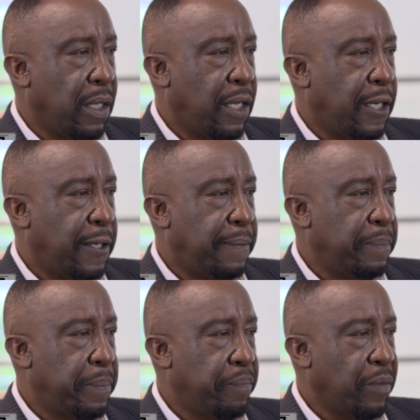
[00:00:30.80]

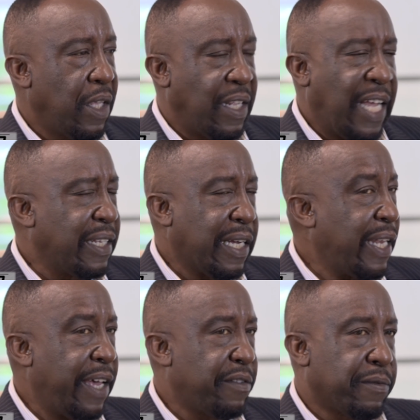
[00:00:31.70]
not the
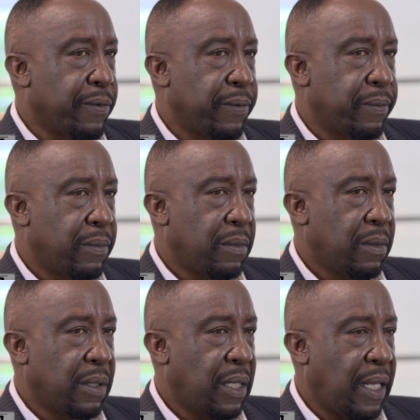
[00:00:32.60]
classroom.
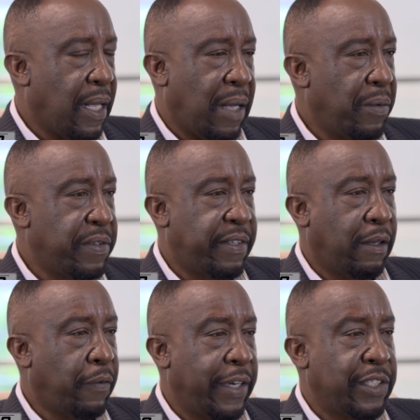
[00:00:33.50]
I was
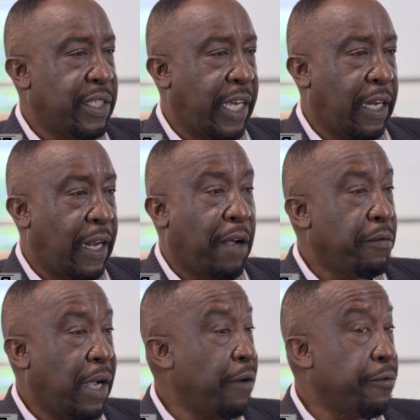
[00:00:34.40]
self-educated.
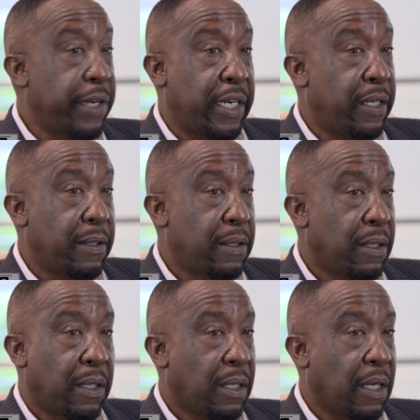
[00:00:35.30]
I read.
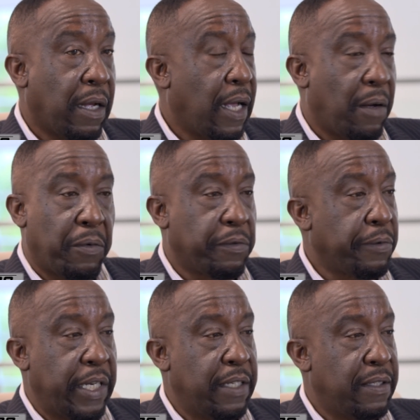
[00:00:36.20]
I was
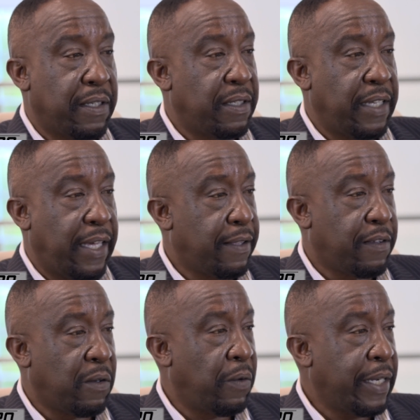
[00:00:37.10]
reading to death.
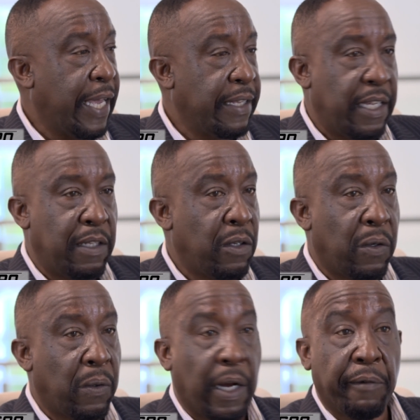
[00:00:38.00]
So what I didn't
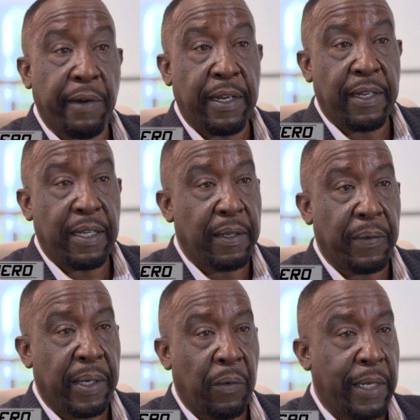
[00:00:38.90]
know, I read it
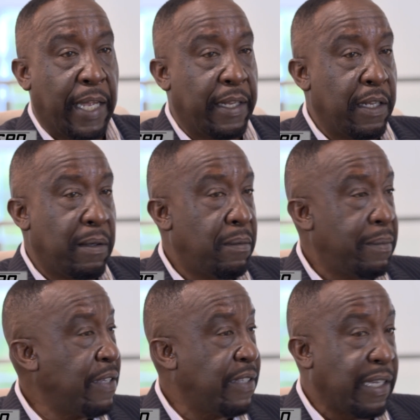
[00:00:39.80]
anyway. What I didn't
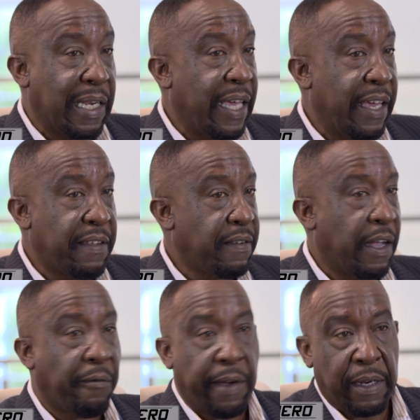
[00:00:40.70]
miss in class,
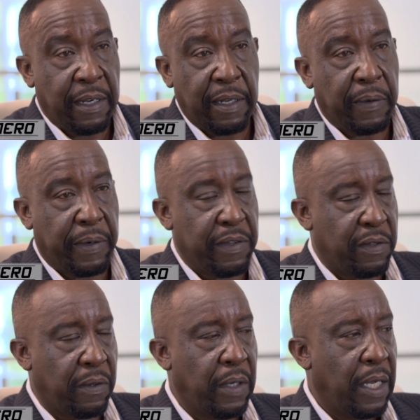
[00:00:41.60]
I read it anyway.
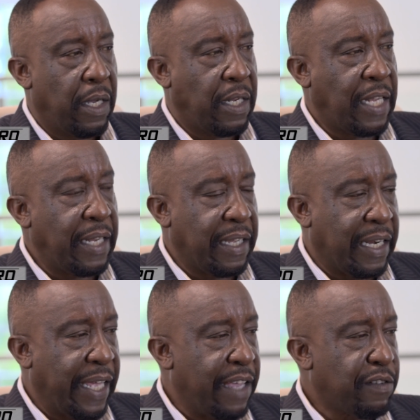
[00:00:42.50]
So not the
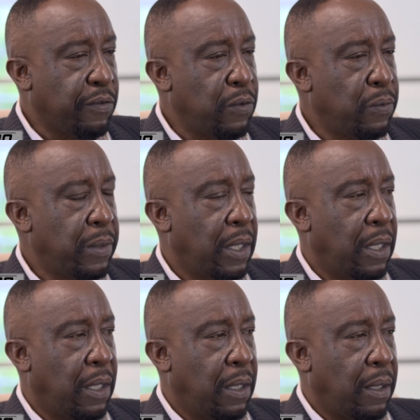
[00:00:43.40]
classroom,
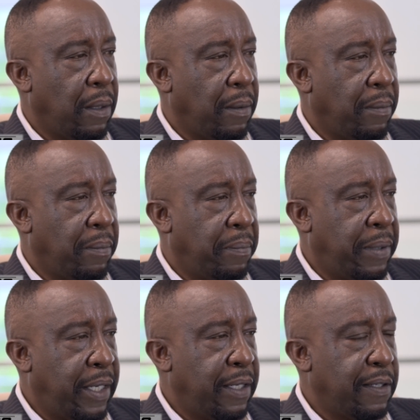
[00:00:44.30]

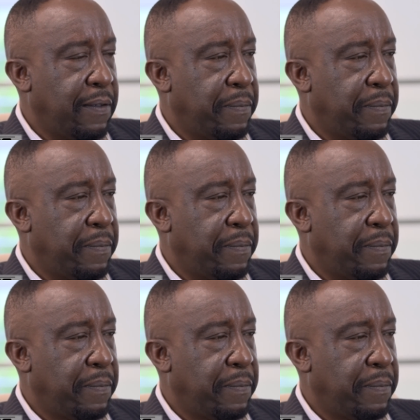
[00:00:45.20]
but